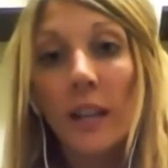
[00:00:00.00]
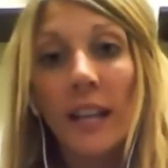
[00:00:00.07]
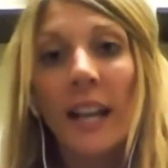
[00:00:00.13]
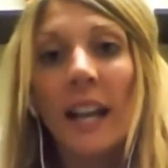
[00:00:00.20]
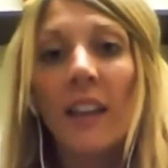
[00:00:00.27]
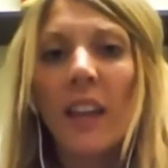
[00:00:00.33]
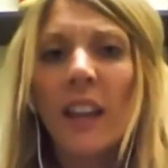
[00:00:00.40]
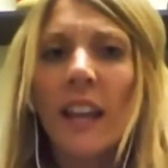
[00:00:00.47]
And
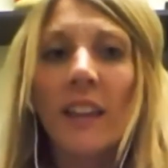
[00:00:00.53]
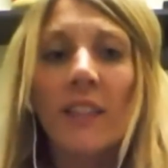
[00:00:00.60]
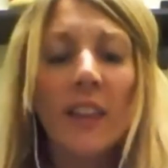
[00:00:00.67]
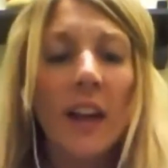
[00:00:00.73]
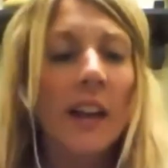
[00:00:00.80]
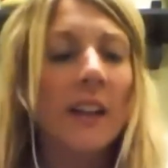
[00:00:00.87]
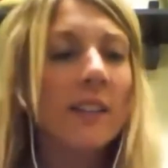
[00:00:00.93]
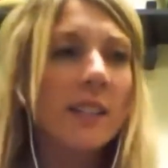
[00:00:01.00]
I
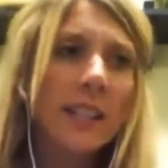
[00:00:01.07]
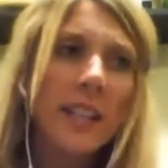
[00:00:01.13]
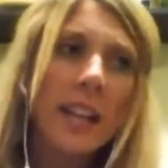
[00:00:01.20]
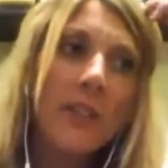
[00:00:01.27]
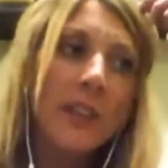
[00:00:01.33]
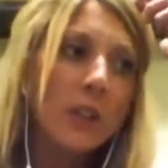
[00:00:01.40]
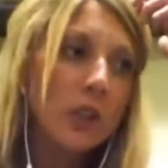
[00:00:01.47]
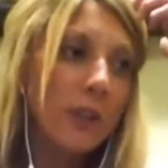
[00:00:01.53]
honestly, I
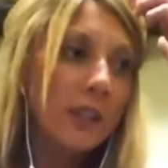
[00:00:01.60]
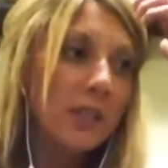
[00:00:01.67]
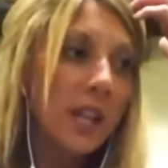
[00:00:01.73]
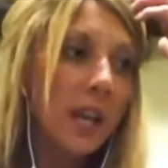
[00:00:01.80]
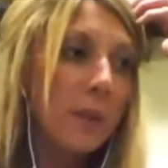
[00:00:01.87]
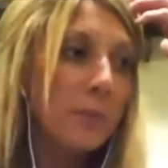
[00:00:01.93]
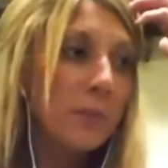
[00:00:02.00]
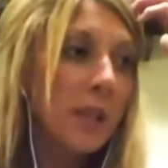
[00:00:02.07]
think stress
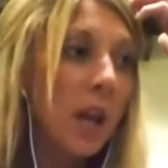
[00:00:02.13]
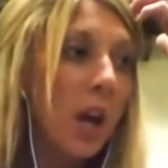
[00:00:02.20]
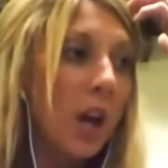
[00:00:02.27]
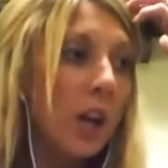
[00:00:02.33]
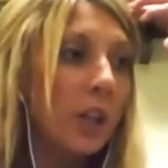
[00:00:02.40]
tips,